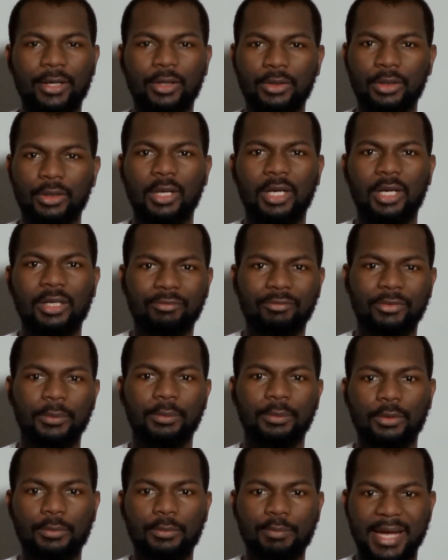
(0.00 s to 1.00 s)
on
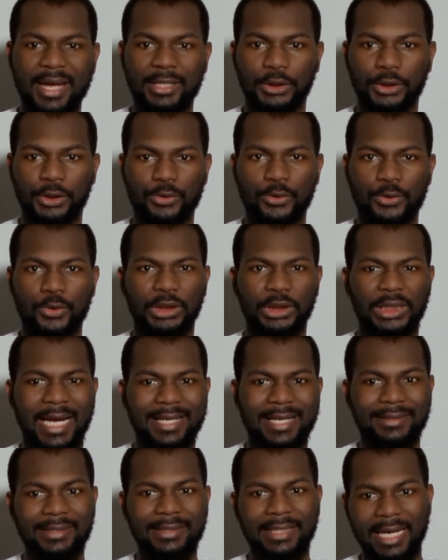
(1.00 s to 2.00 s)
nonverbal measures such
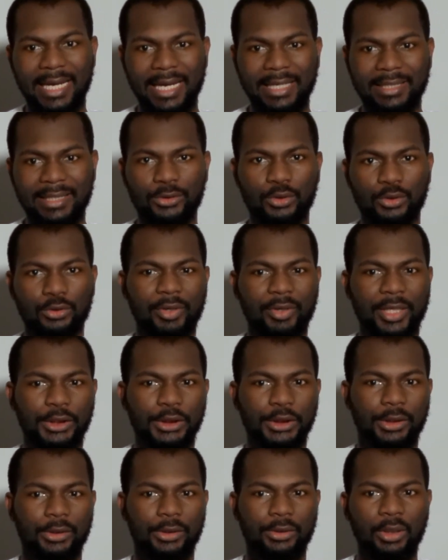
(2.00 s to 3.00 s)
as gaze
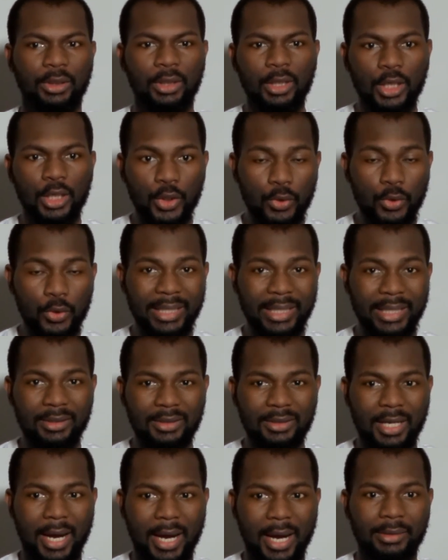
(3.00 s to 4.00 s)
duration, looking
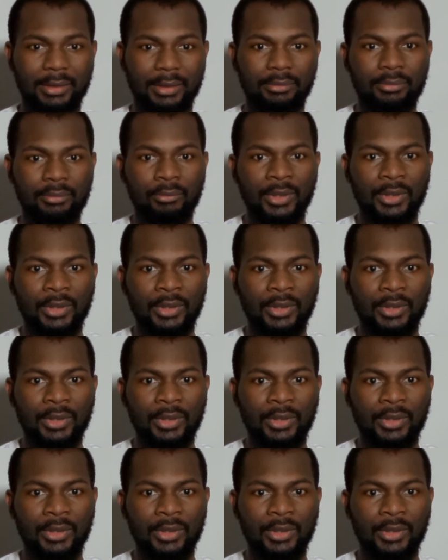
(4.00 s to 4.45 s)
time,